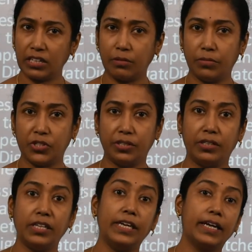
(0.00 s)
that
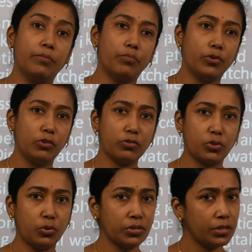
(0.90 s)
machinery he can produce
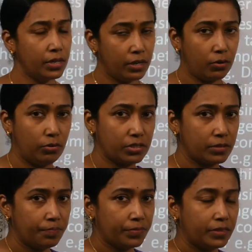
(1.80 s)
those goods.